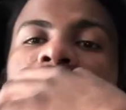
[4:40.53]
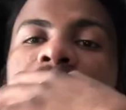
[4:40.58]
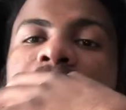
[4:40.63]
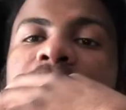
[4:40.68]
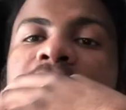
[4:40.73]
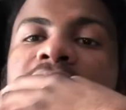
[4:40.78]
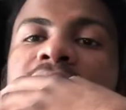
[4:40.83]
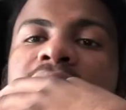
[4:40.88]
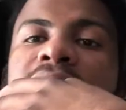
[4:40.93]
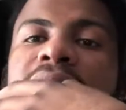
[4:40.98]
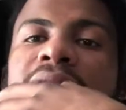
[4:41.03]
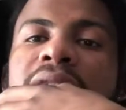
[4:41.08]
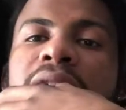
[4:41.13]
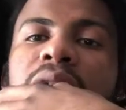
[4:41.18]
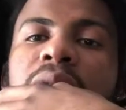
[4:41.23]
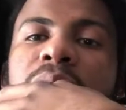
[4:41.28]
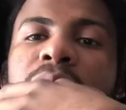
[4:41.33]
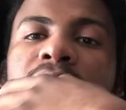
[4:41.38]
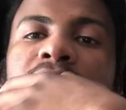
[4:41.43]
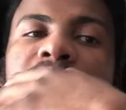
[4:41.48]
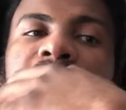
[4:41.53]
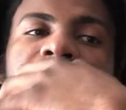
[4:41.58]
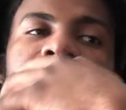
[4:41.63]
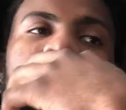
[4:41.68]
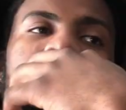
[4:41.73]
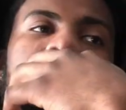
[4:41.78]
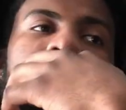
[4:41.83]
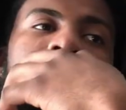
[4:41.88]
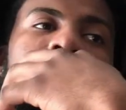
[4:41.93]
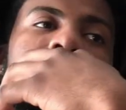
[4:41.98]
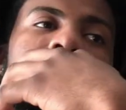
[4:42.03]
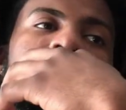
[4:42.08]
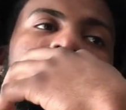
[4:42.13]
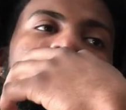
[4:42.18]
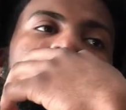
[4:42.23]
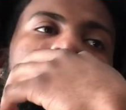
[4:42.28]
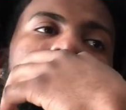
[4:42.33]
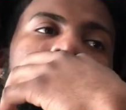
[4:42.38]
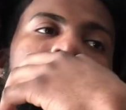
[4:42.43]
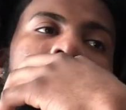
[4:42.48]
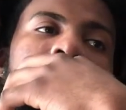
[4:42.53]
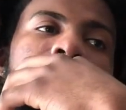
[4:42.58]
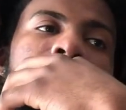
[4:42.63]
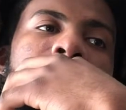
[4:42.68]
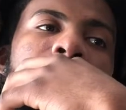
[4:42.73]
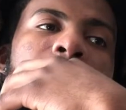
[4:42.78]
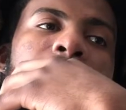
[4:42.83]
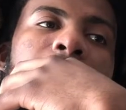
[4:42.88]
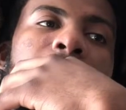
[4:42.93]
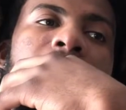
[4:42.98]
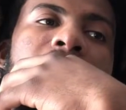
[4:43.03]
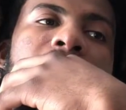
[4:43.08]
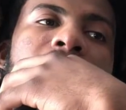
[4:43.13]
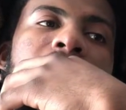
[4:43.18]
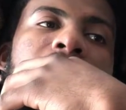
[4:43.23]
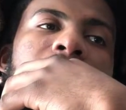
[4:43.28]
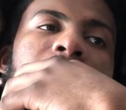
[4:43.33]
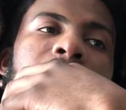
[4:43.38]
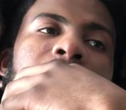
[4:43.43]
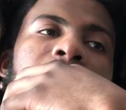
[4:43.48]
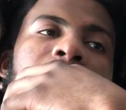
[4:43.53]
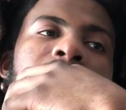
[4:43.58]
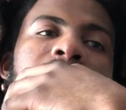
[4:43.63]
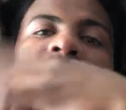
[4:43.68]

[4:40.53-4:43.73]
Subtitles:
Mustang or whatever. And